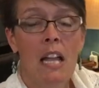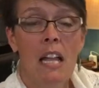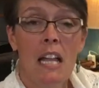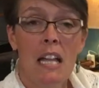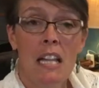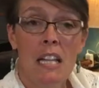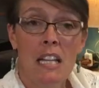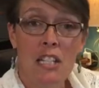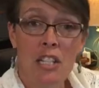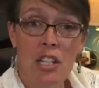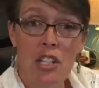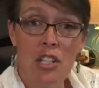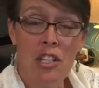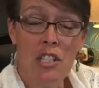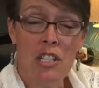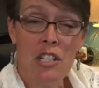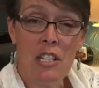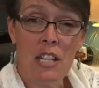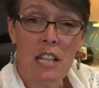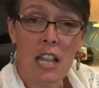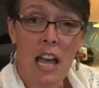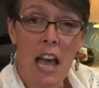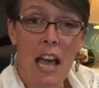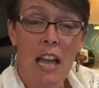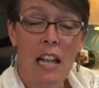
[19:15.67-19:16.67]
In addition
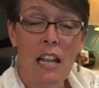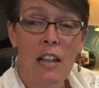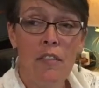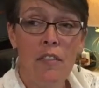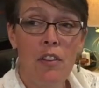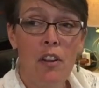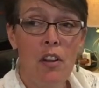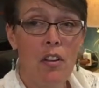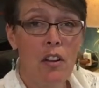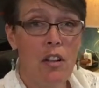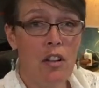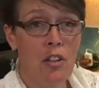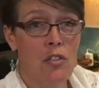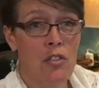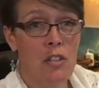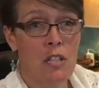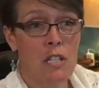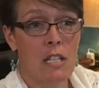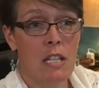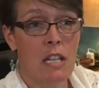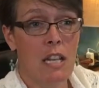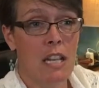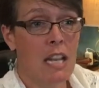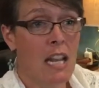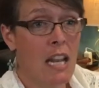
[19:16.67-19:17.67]
to that, if you're
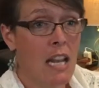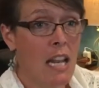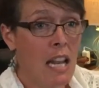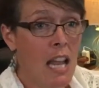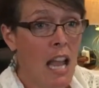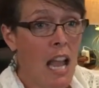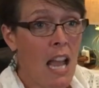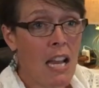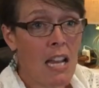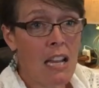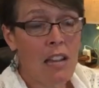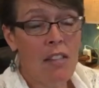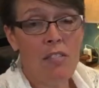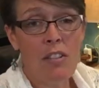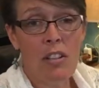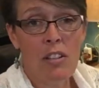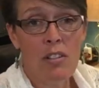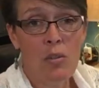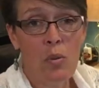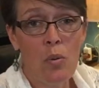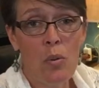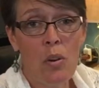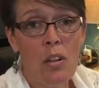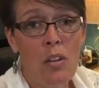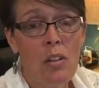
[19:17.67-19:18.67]
interested in getting any of these
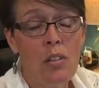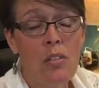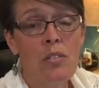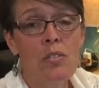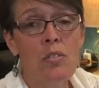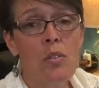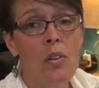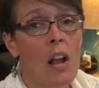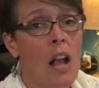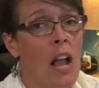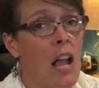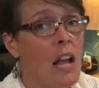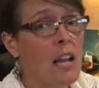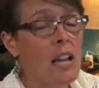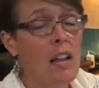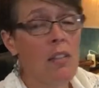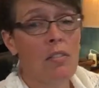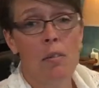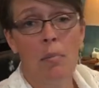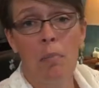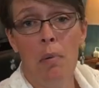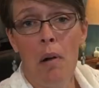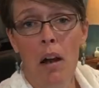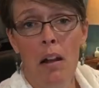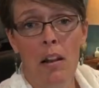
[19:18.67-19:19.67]
oils or any of
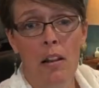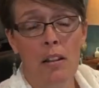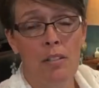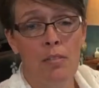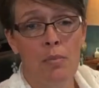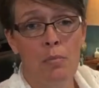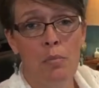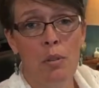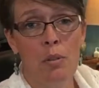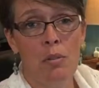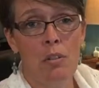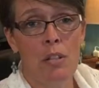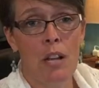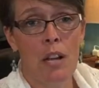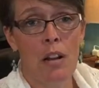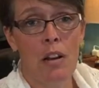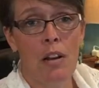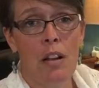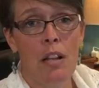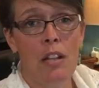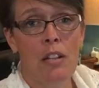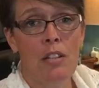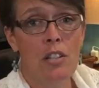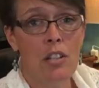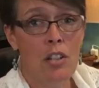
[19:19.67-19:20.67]
the products from
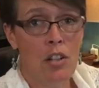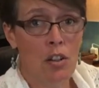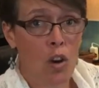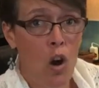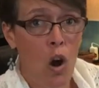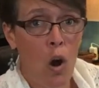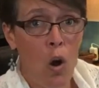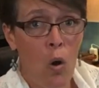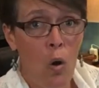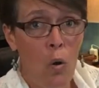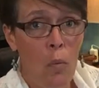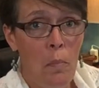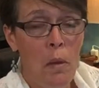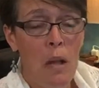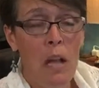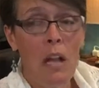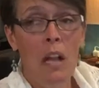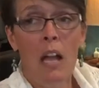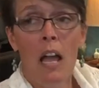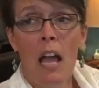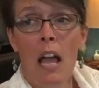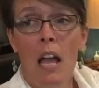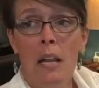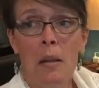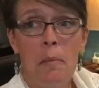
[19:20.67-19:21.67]
doTerra into your home
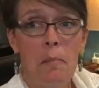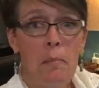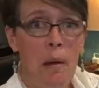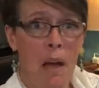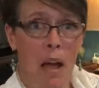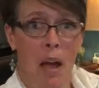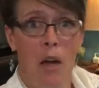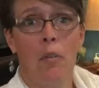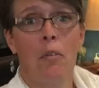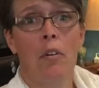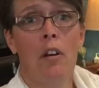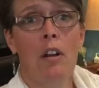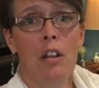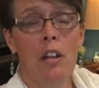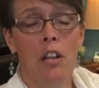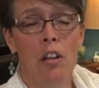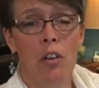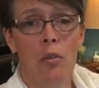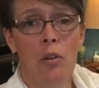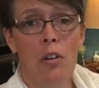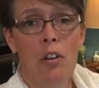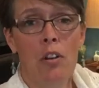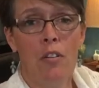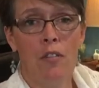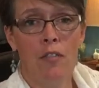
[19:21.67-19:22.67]
and empowering you
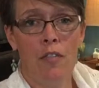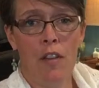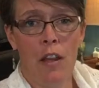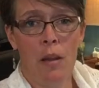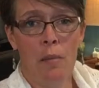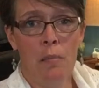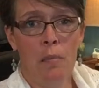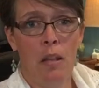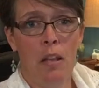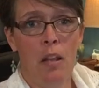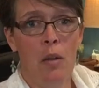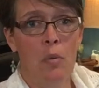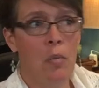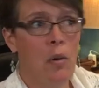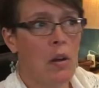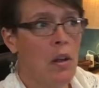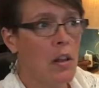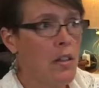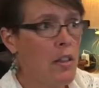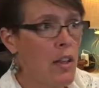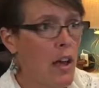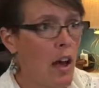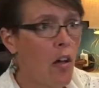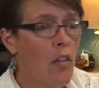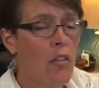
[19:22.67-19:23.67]
and your family
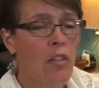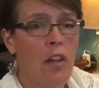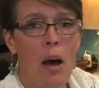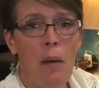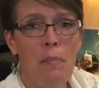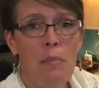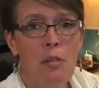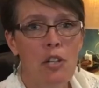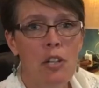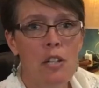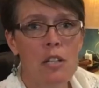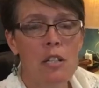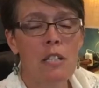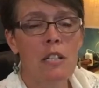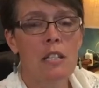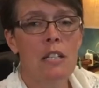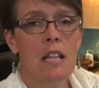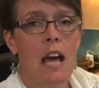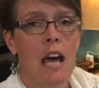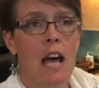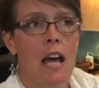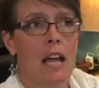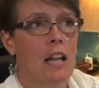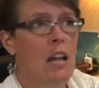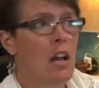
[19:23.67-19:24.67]
with health options
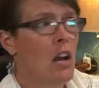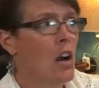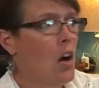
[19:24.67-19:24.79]
that